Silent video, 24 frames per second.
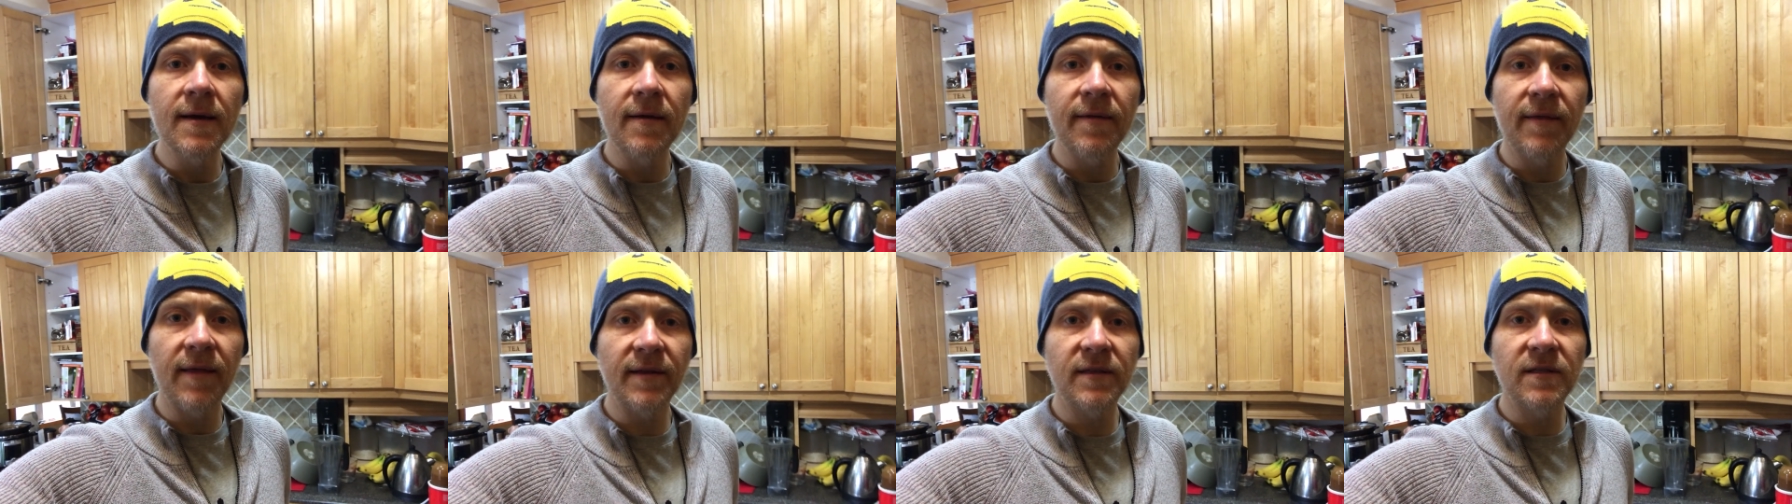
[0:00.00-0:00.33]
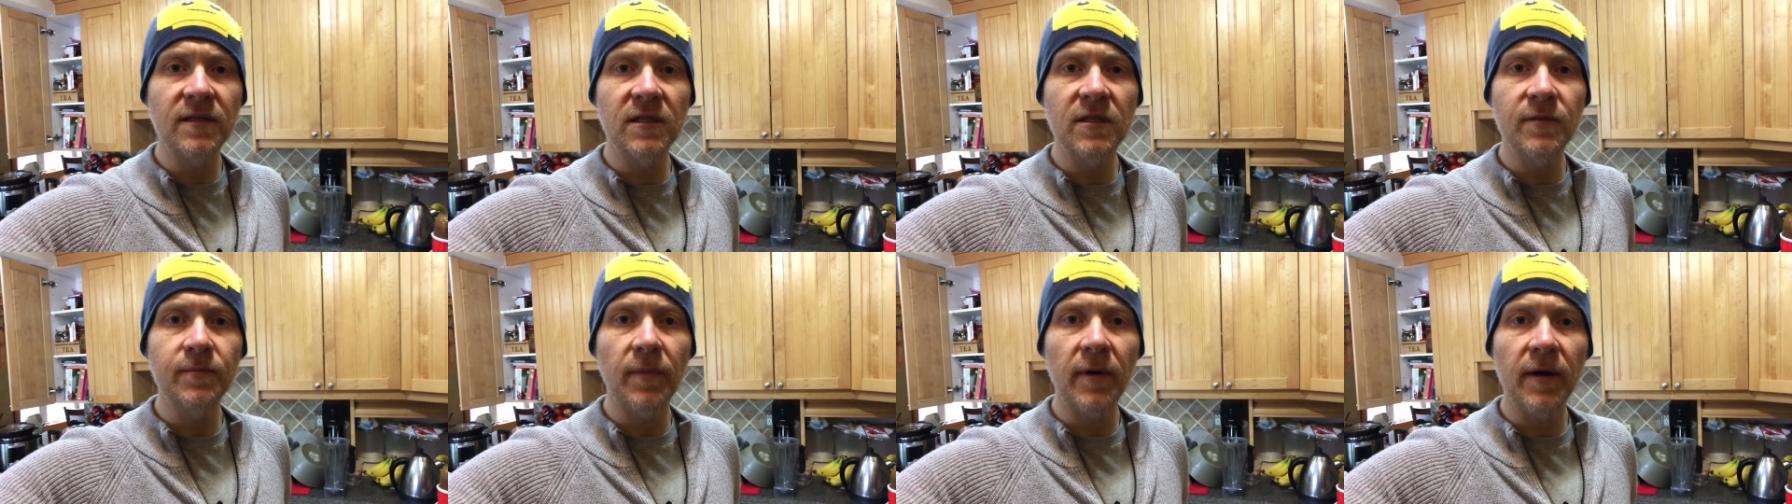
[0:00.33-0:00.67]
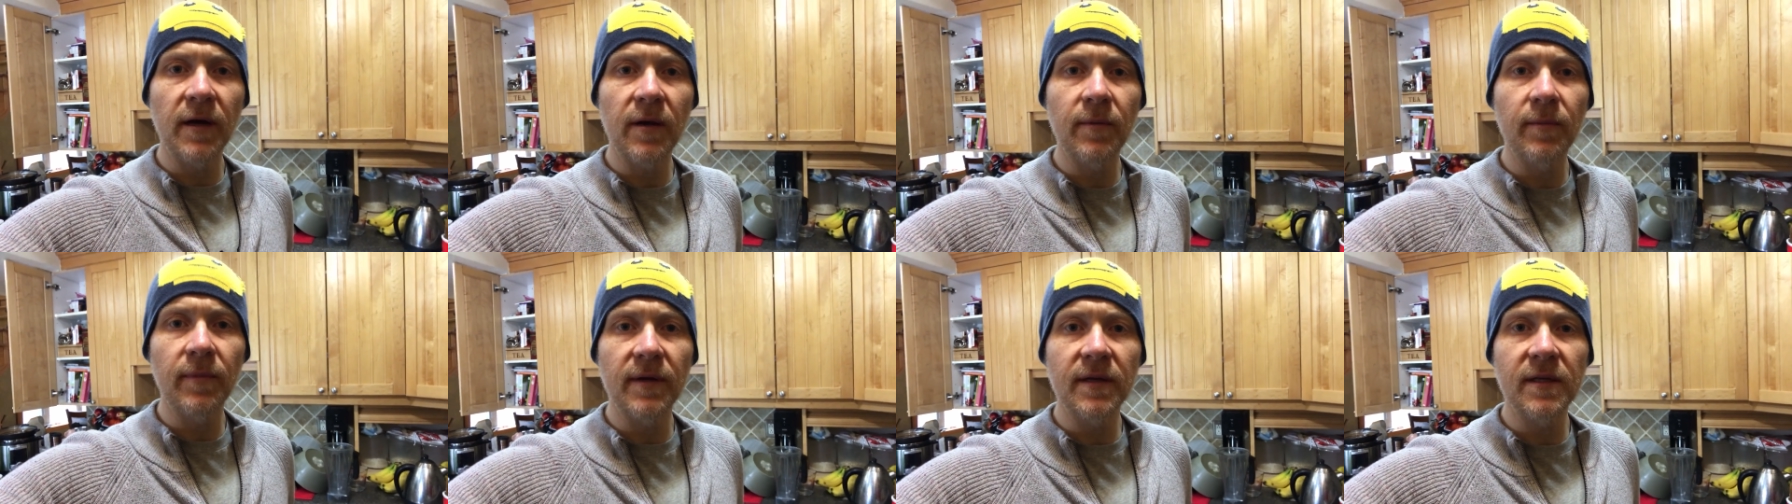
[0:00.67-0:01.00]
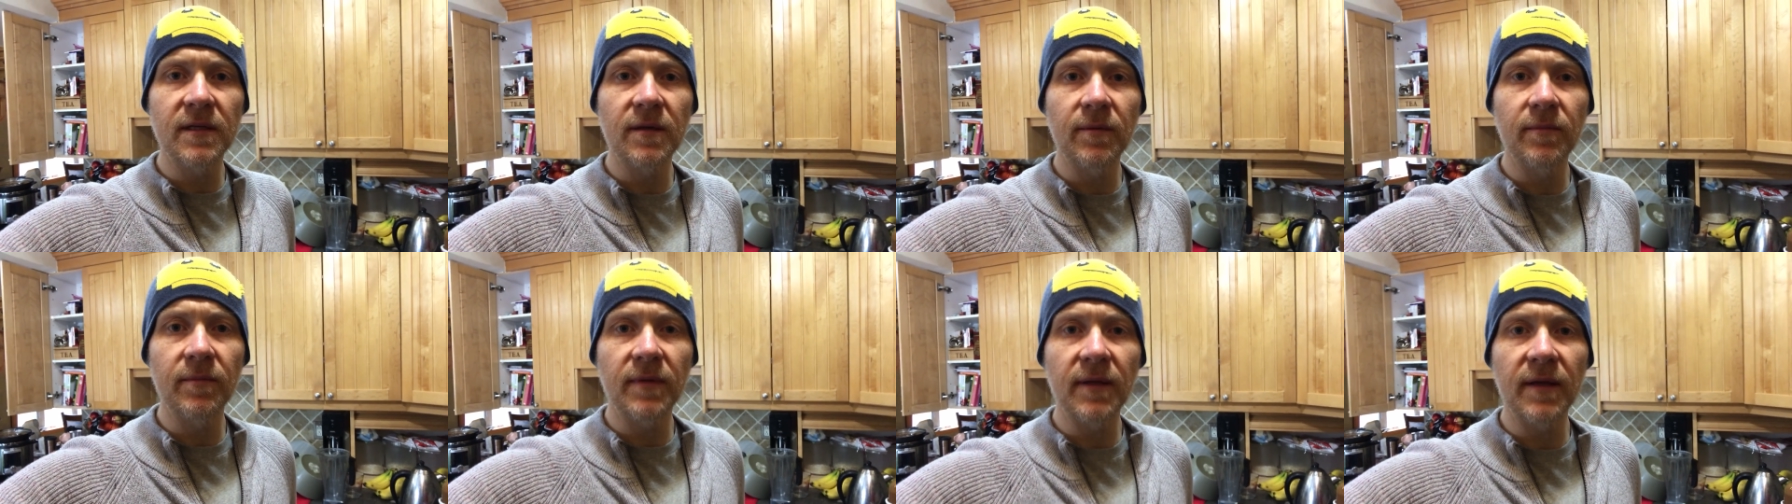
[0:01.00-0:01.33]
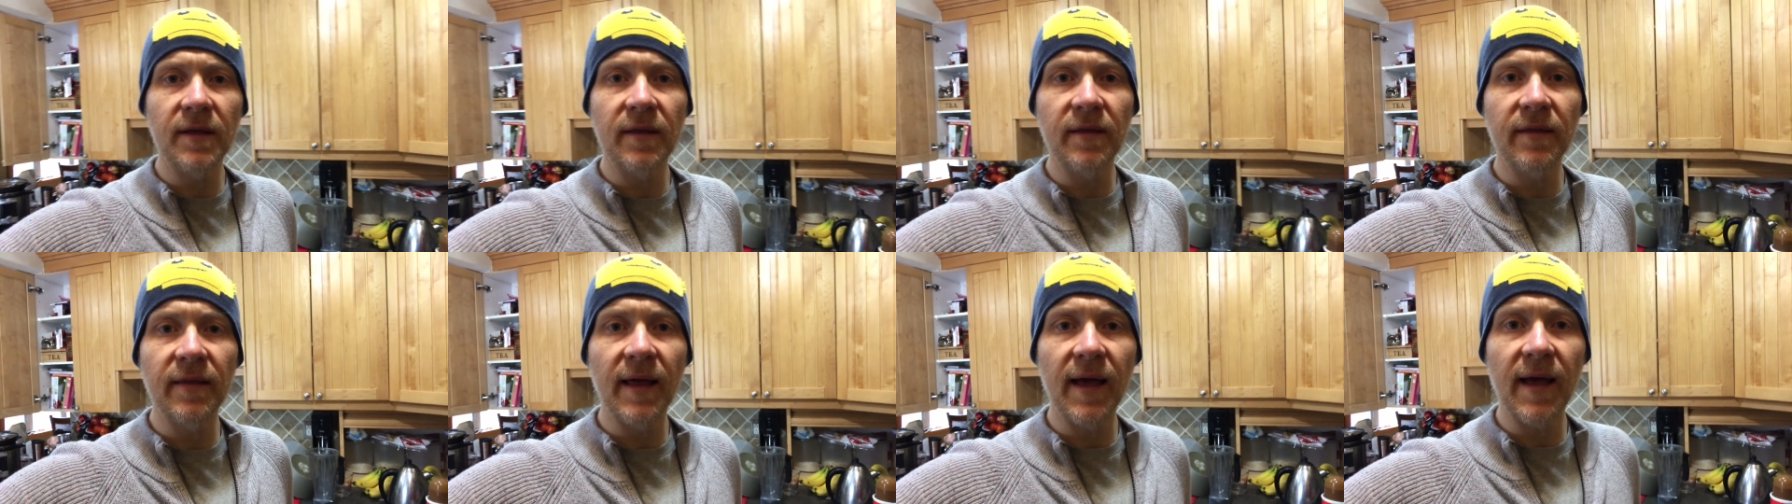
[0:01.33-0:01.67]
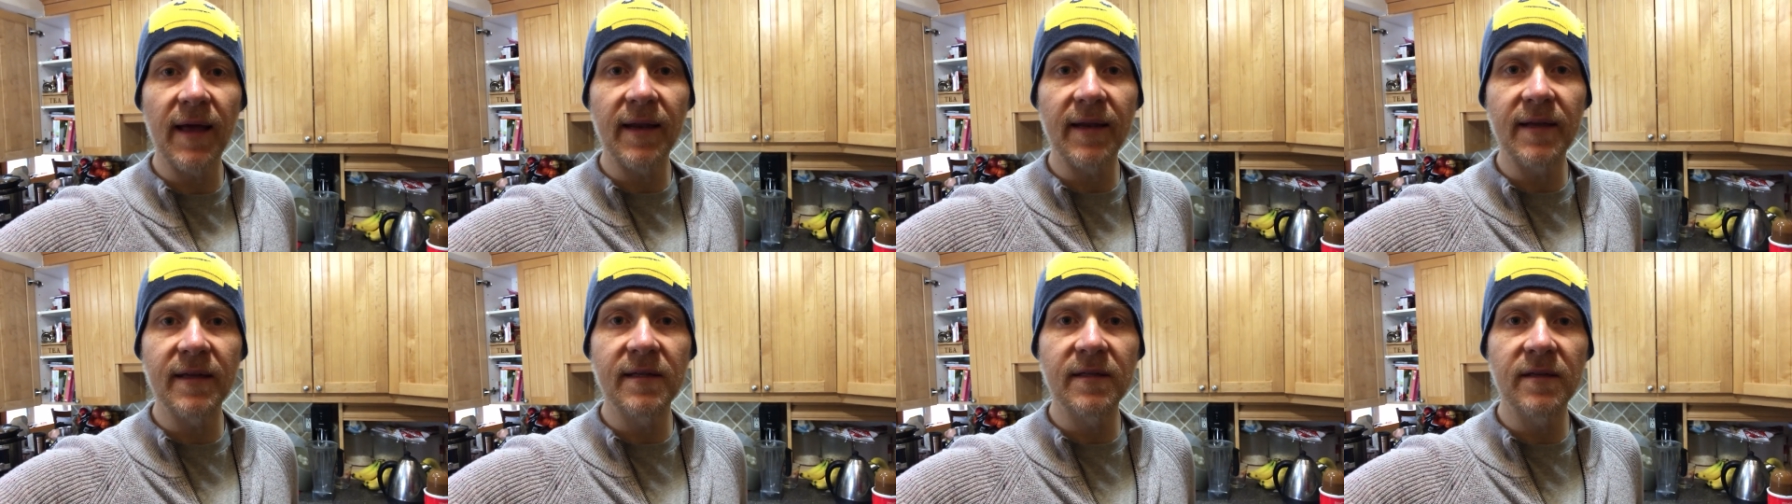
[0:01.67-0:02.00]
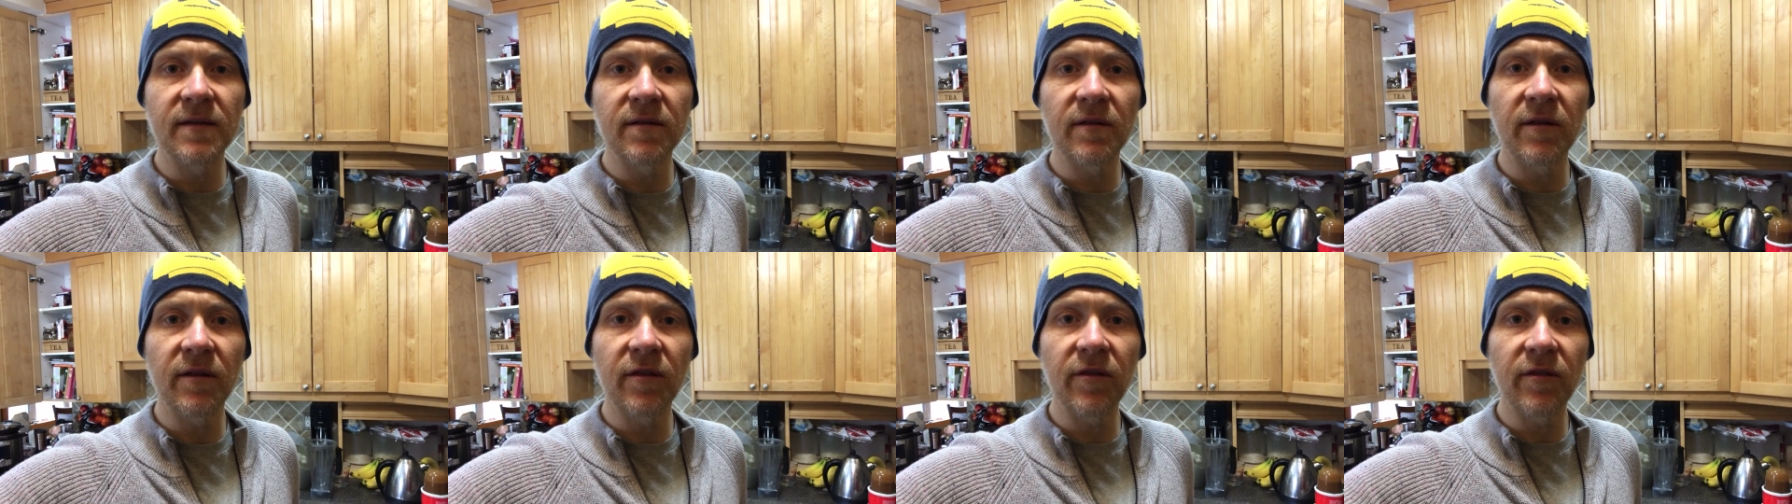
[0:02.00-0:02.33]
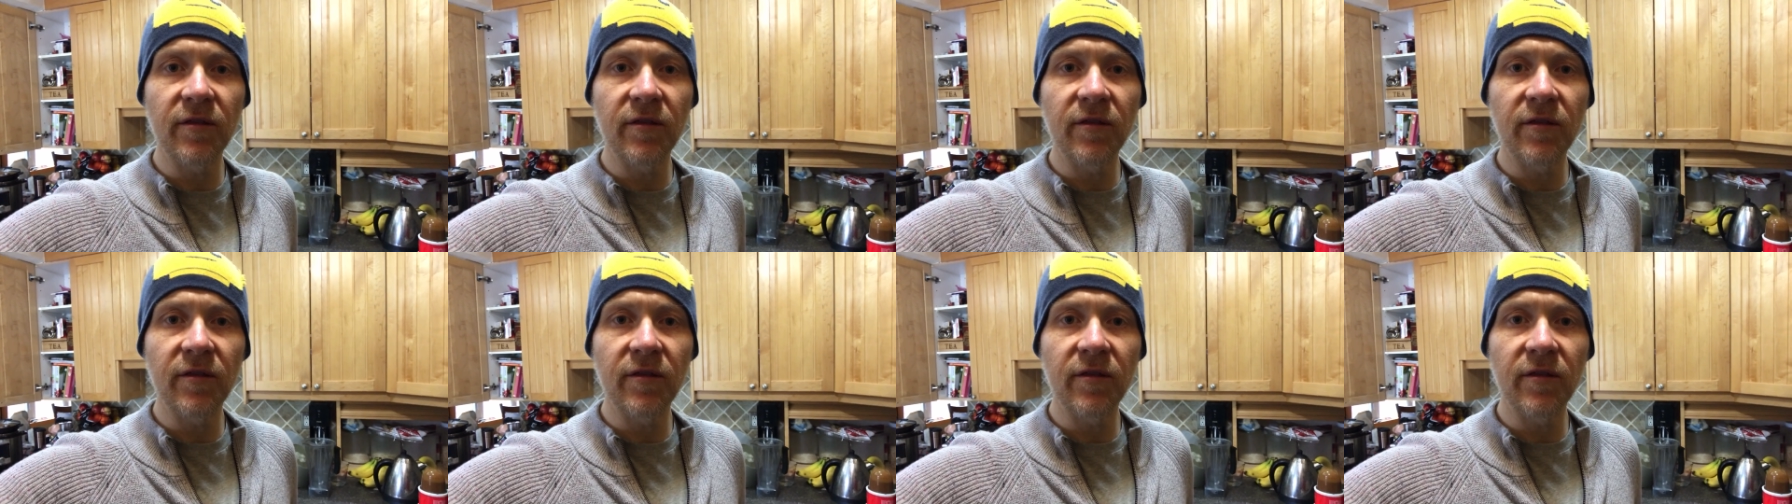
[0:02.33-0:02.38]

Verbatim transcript: that's inspired by something that is in the